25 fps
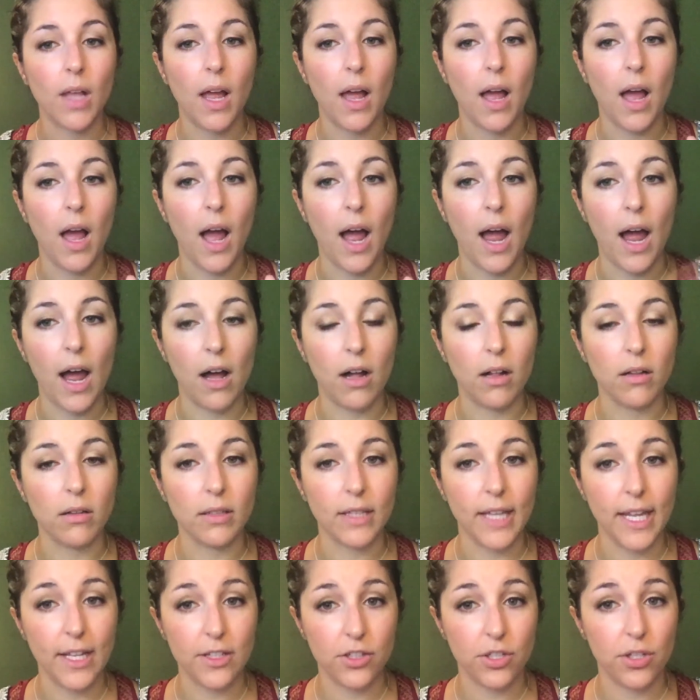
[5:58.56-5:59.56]
I'll
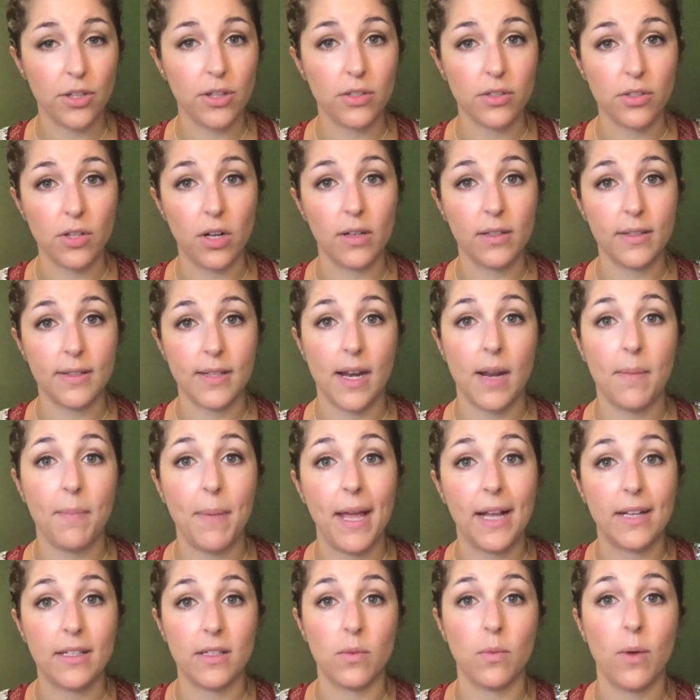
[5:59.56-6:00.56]
get to the songs that I
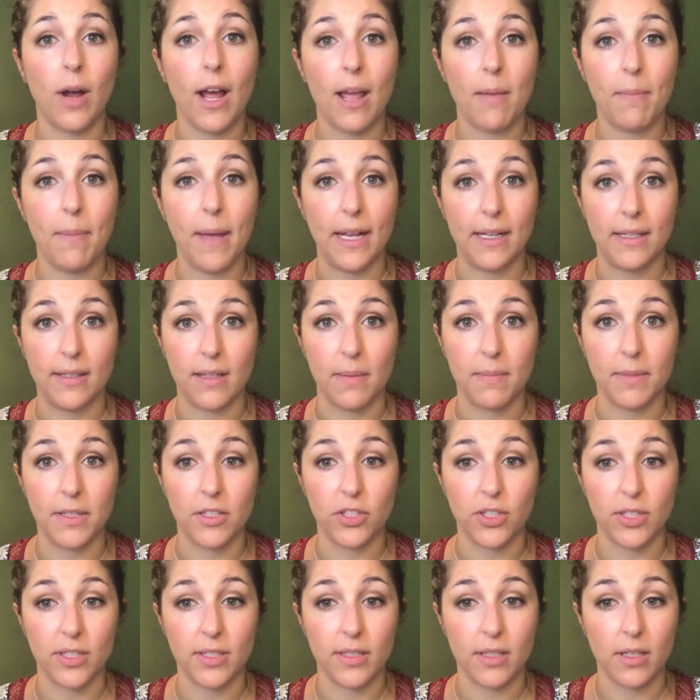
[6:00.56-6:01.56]
picked and why I picked them in
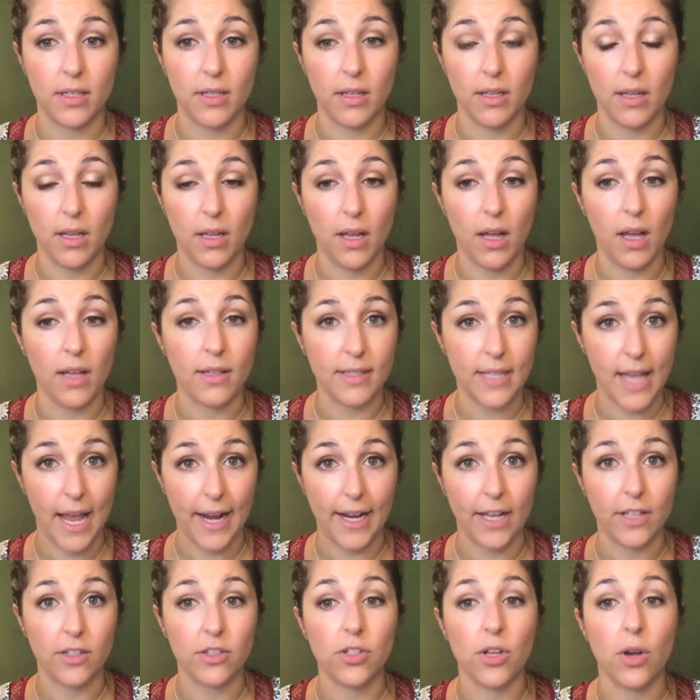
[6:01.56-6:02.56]
just a
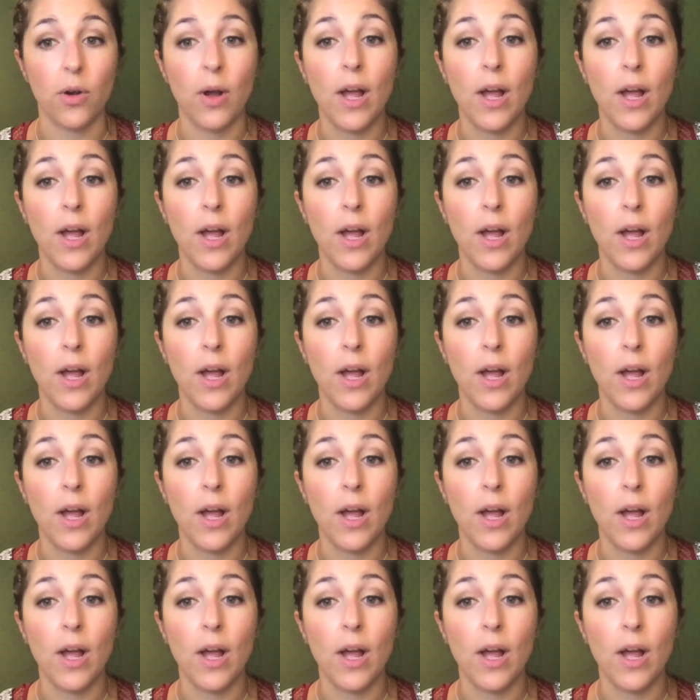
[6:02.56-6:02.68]
second. So